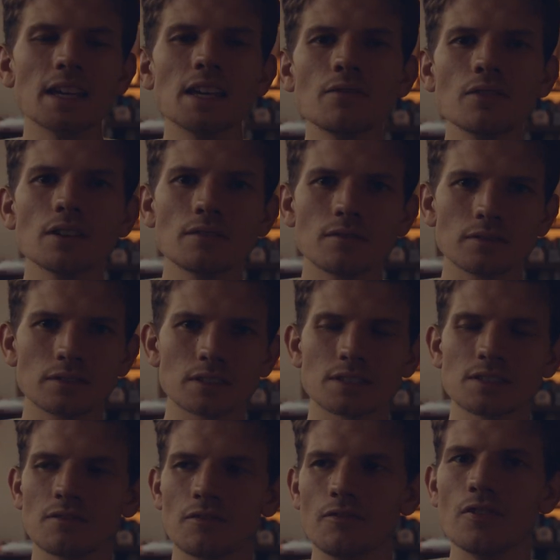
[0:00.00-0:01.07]
even
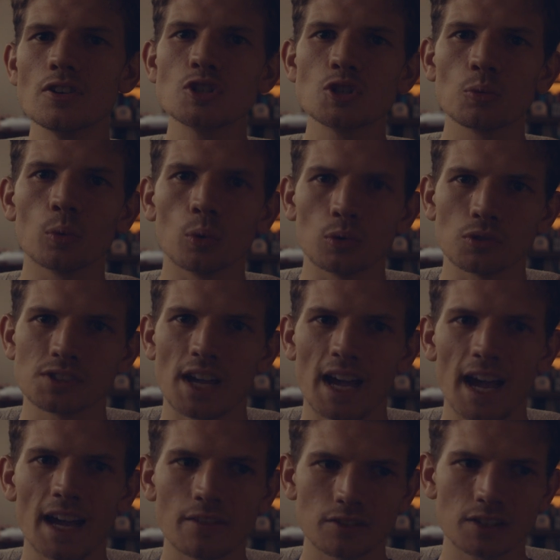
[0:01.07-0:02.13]
visuals
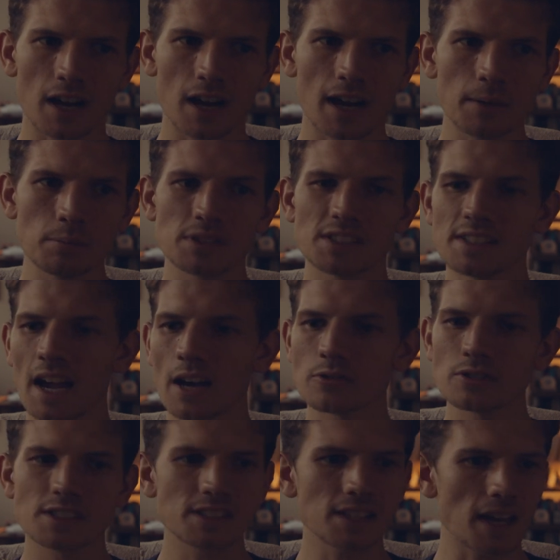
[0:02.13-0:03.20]
ahead of time,
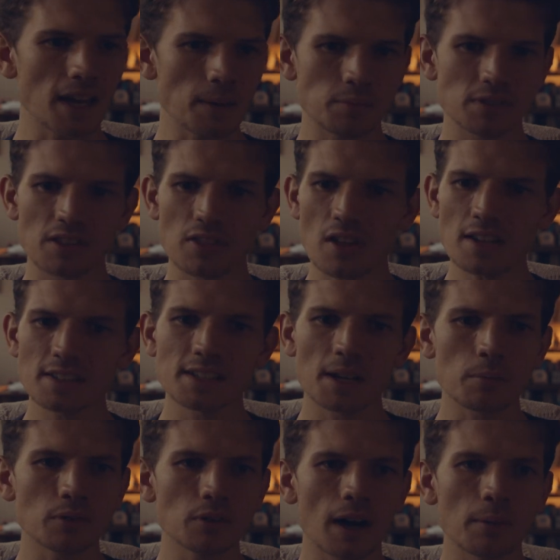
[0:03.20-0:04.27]
soundscapes, things
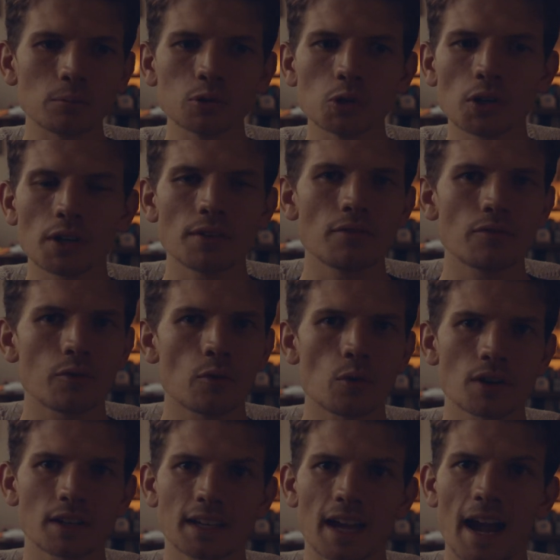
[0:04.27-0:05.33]
I'm looking
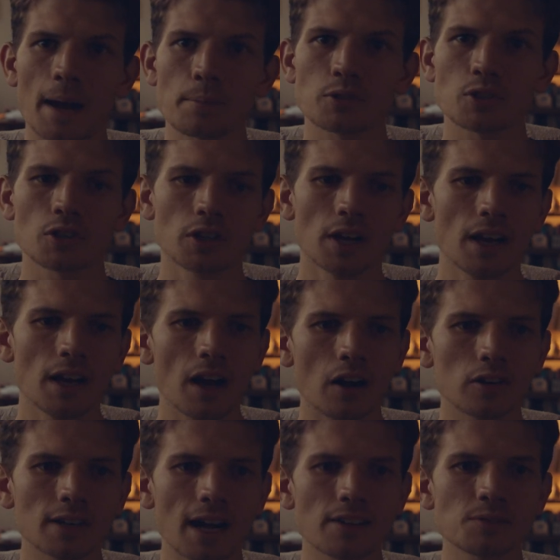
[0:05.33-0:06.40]
for to capture,
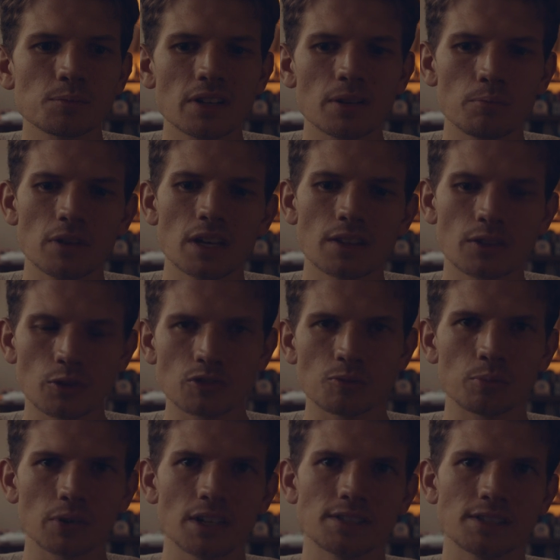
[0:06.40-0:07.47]
allows me to be at those
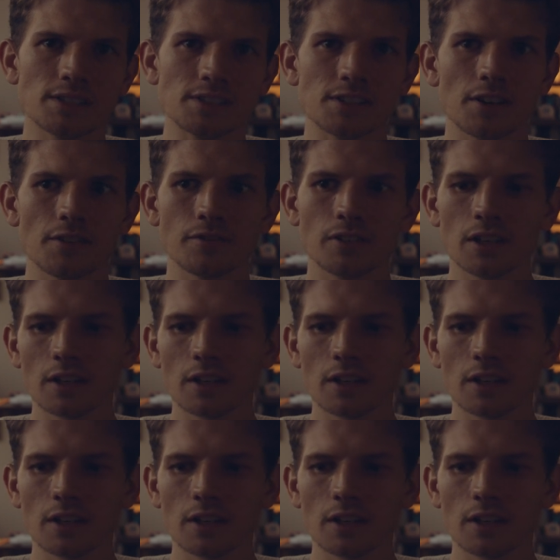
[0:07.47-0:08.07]
places of